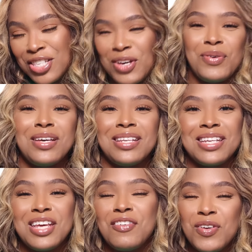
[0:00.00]
So
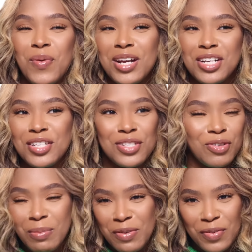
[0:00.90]
if you want to
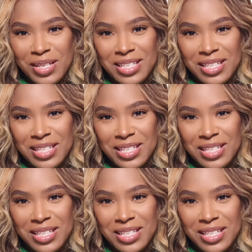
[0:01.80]
just join me for